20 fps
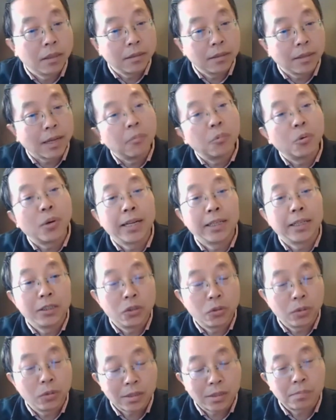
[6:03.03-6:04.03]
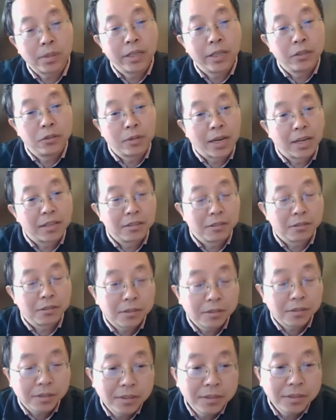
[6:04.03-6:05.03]
then I'm ready to explain to
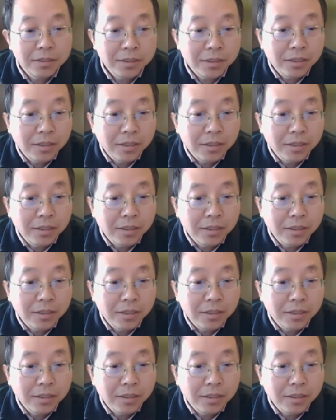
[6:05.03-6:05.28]
others.